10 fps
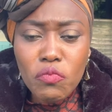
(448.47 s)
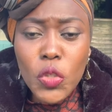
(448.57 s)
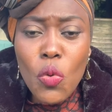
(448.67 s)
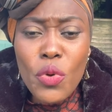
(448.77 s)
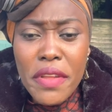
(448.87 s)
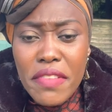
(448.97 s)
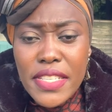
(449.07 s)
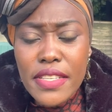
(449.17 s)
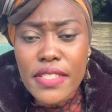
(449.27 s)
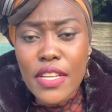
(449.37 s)
whatever
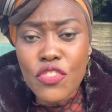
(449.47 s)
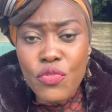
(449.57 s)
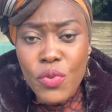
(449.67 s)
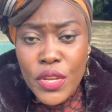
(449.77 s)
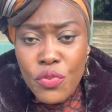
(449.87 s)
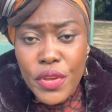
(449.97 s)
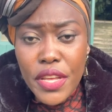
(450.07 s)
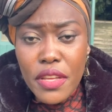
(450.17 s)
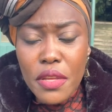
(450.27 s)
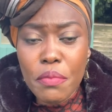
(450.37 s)
it is that you were
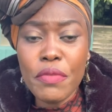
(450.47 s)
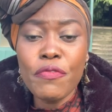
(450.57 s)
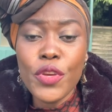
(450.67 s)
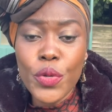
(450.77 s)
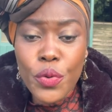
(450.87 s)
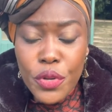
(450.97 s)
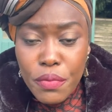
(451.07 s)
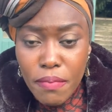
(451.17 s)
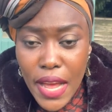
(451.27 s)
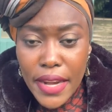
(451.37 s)
doing before you got
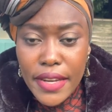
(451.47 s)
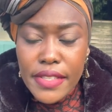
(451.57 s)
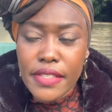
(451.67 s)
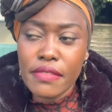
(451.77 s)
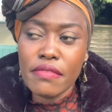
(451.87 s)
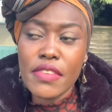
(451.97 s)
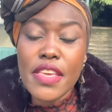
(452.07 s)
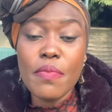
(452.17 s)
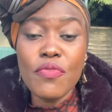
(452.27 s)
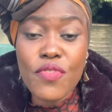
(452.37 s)
married,
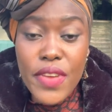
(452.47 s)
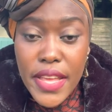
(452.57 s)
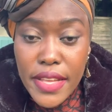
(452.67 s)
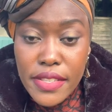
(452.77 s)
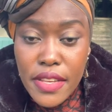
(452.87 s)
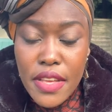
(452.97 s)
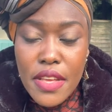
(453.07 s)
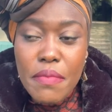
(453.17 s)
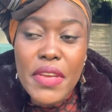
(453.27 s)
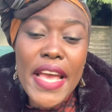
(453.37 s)
keep doing it,
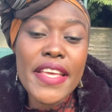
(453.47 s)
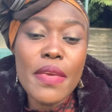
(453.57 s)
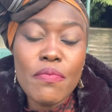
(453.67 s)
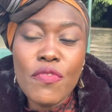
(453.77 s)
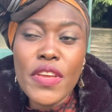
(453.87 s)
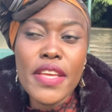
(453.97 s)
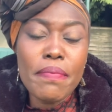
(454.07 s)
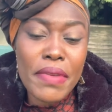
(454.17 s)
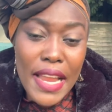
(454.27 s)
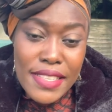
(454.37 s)
and keep doing it
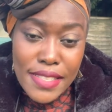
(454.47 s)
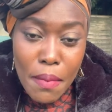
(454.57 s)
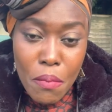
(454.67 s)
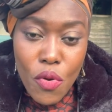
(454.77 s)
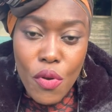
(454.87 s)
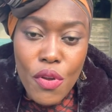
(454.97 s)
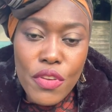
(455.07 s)
plus some more.